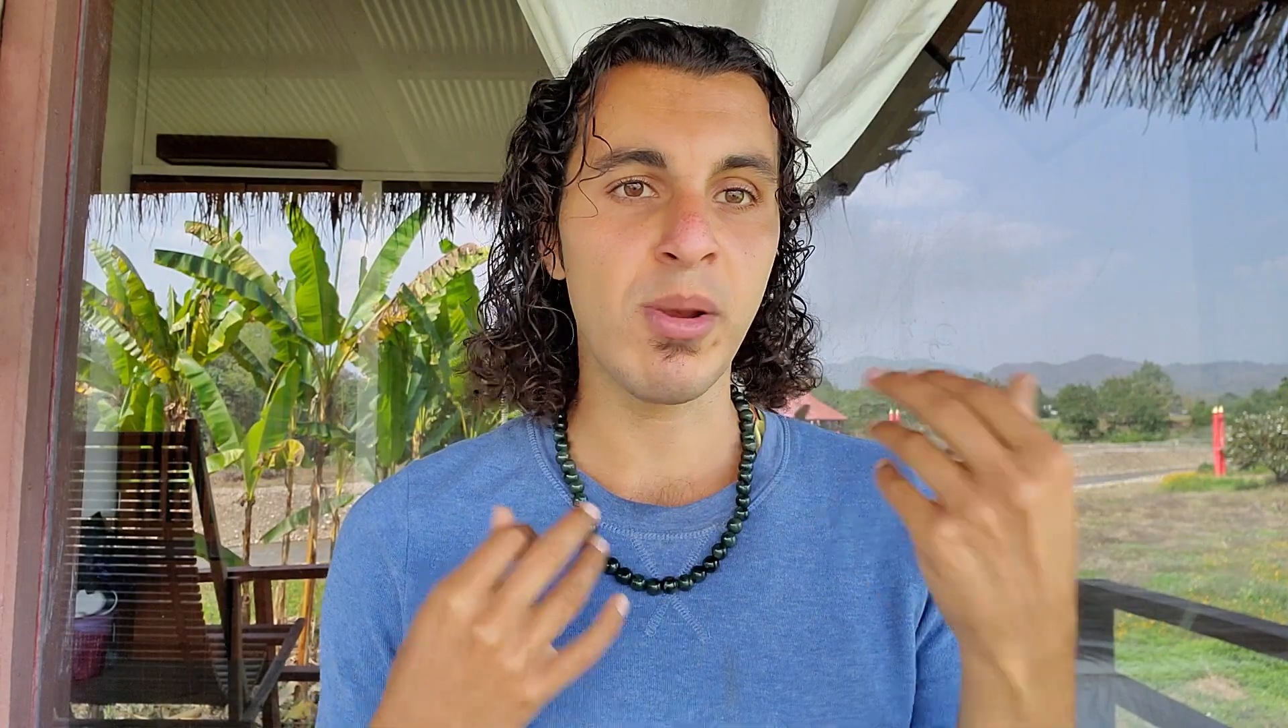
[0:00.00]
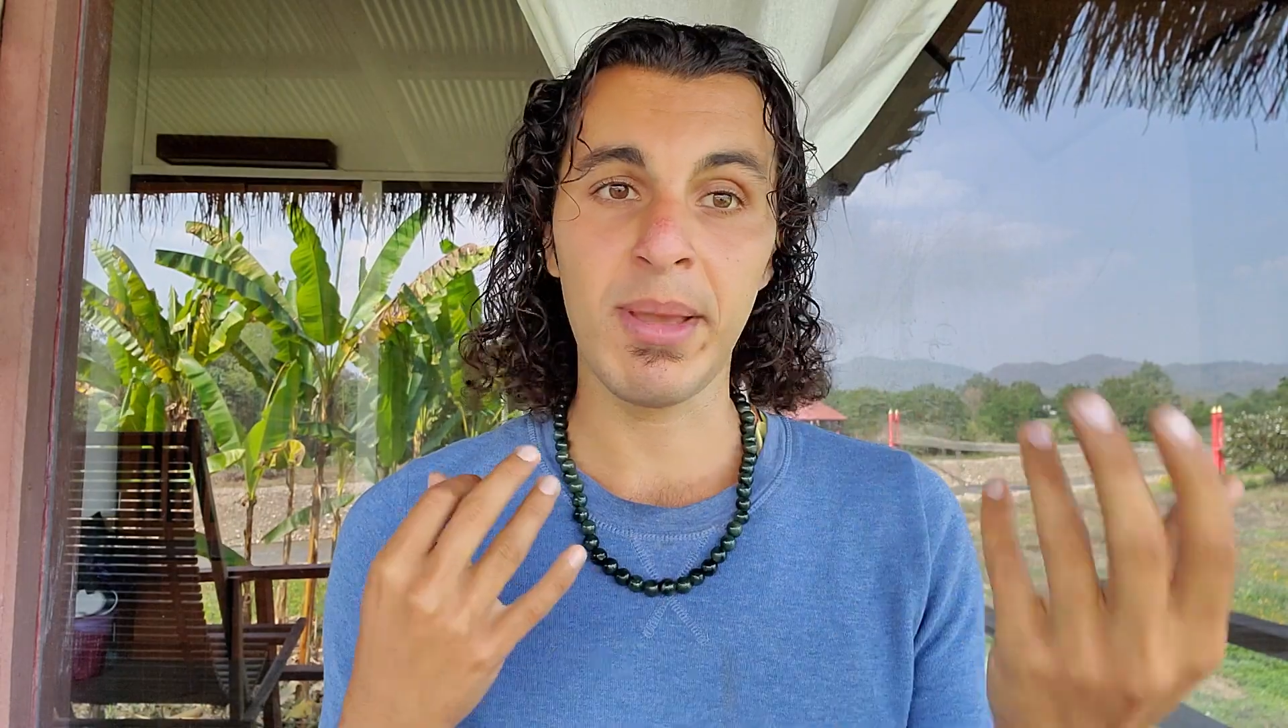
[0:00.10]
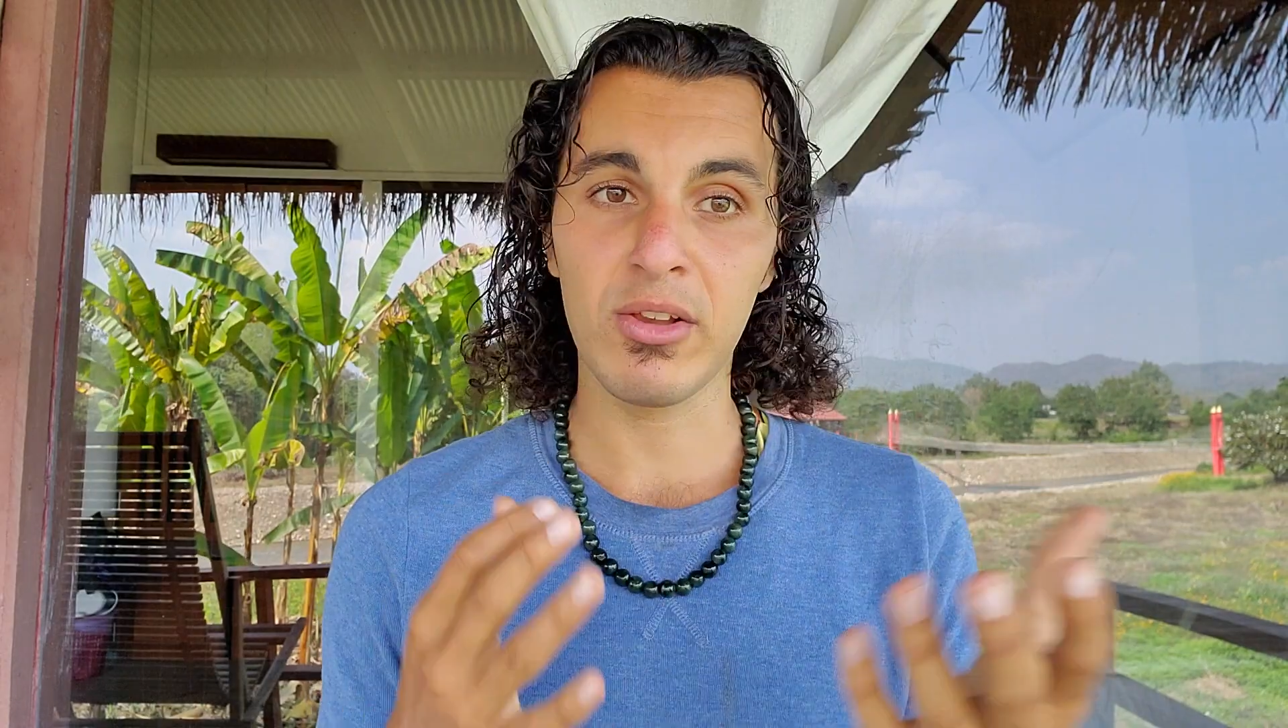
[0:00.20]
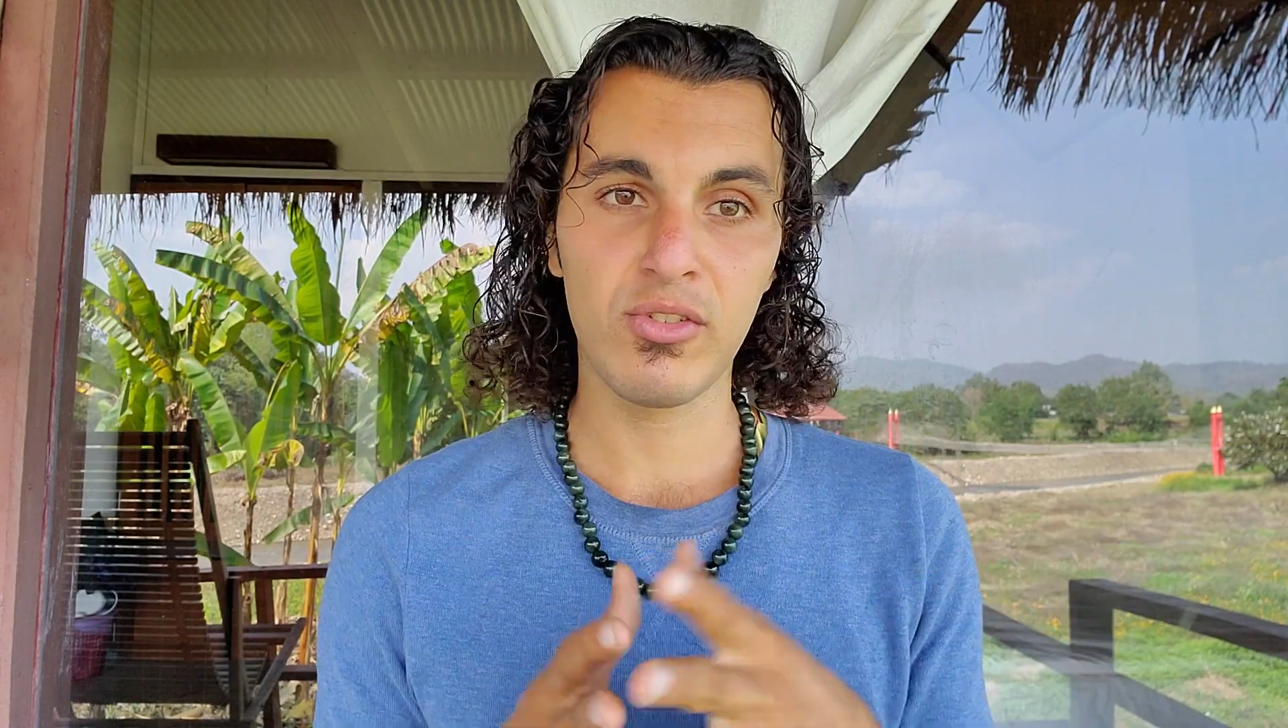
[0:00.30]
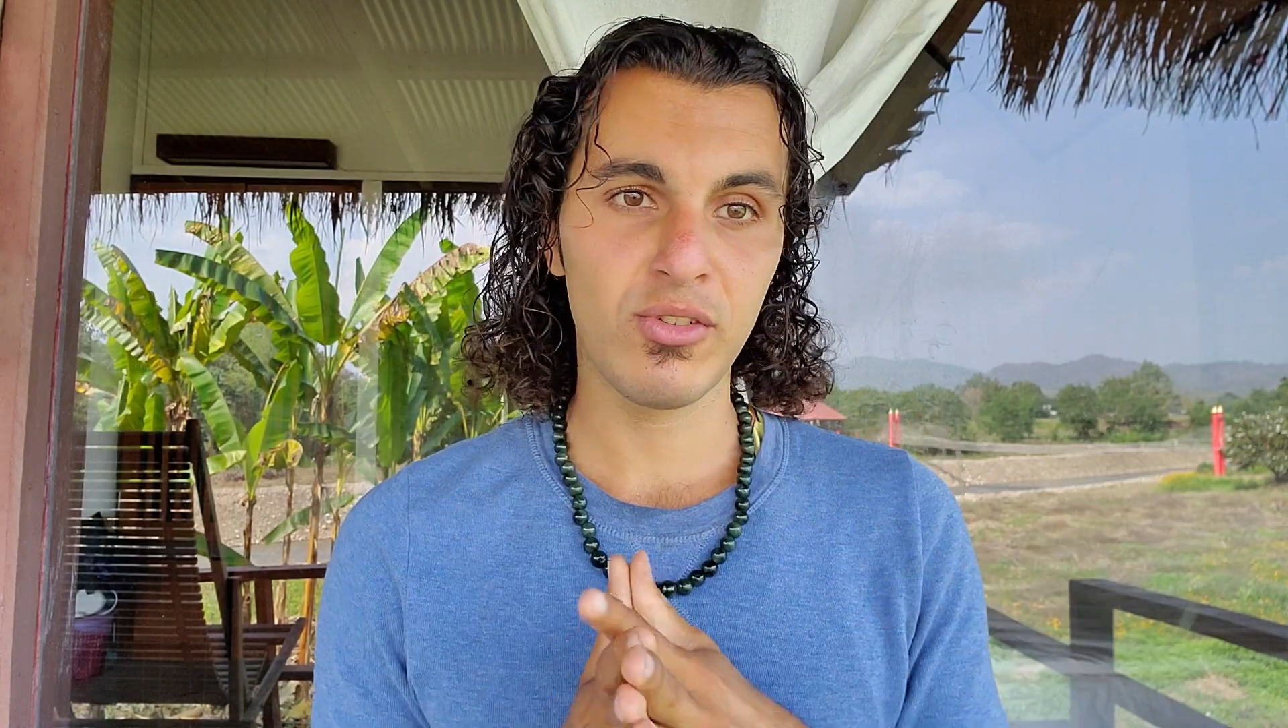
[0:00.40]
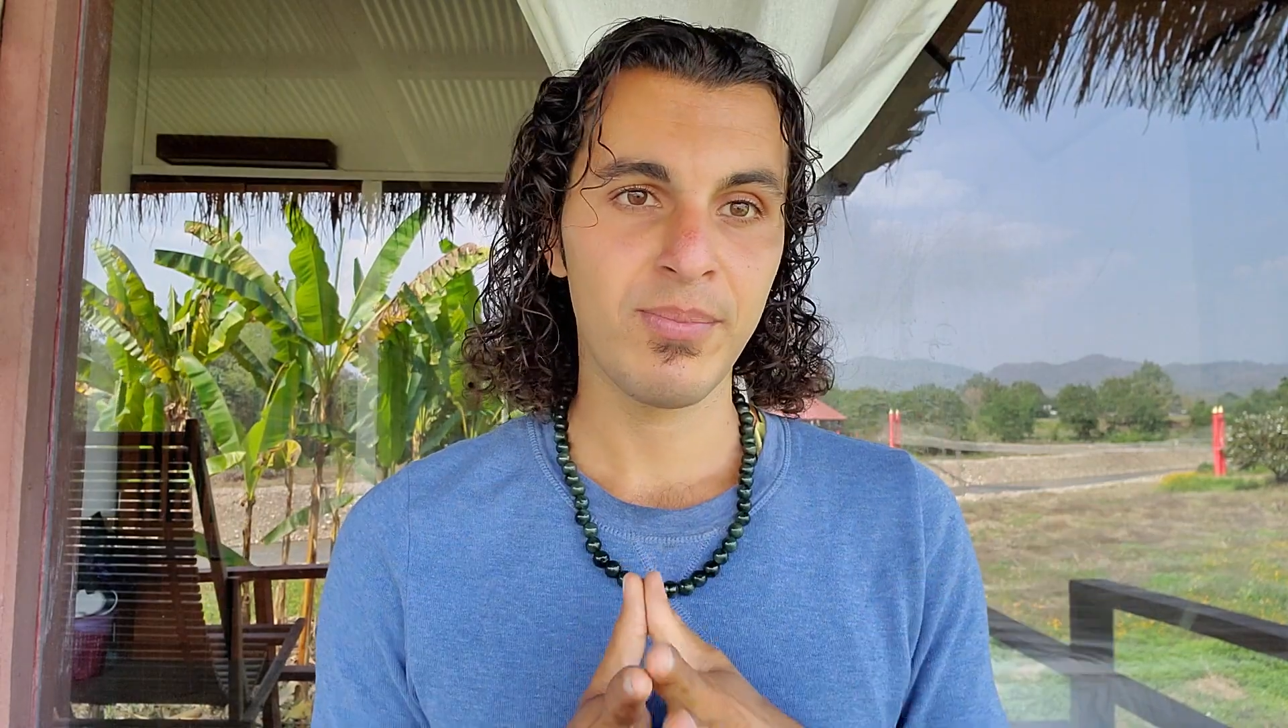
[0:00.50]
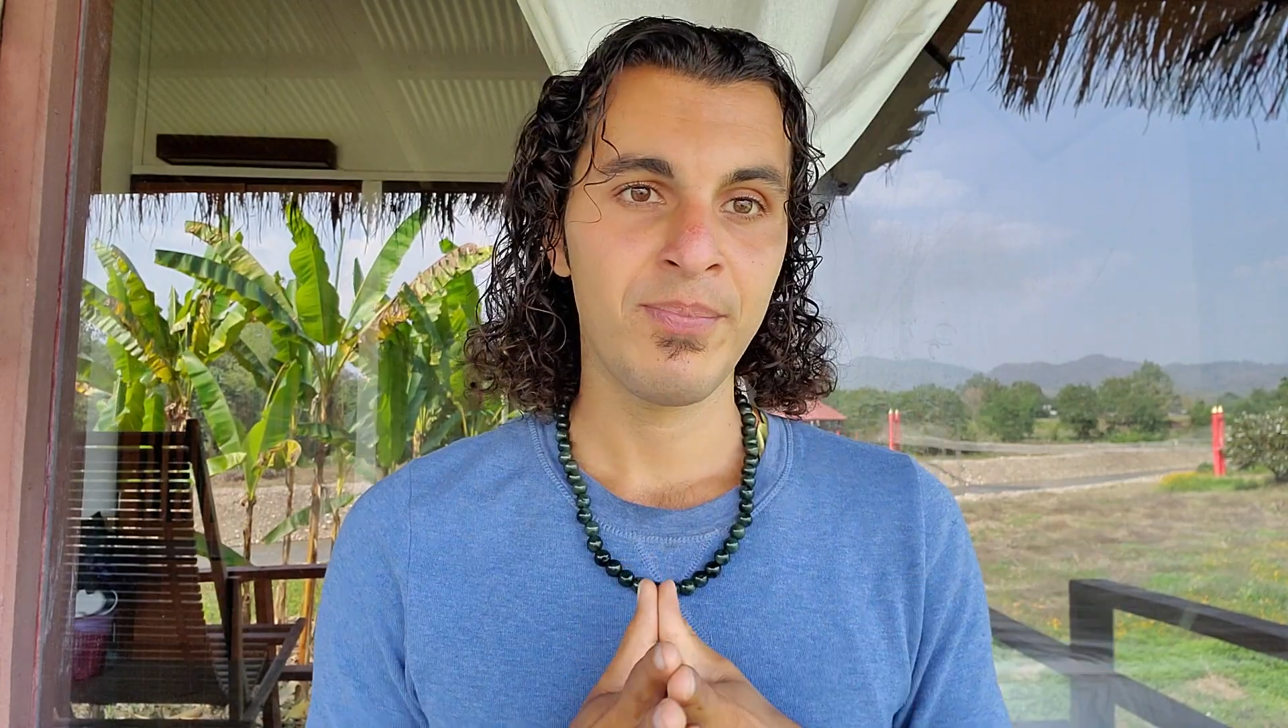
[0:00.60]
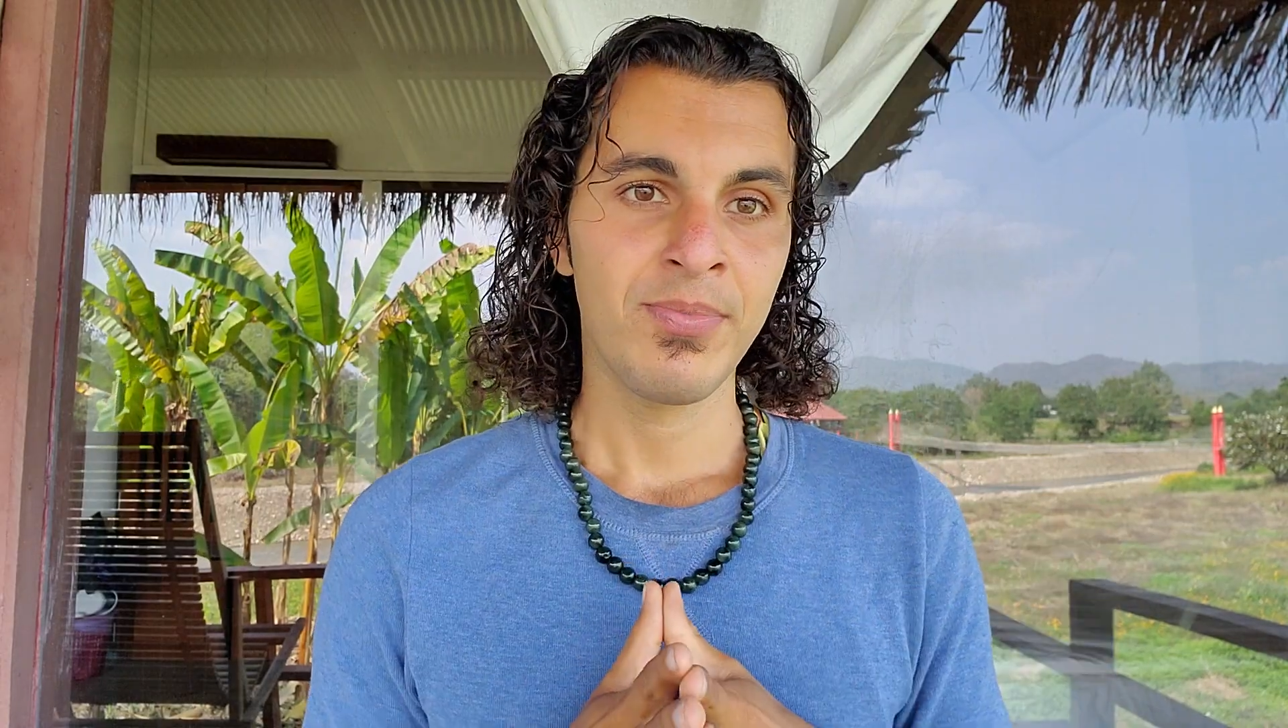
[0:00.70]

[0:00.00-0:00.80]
a mix.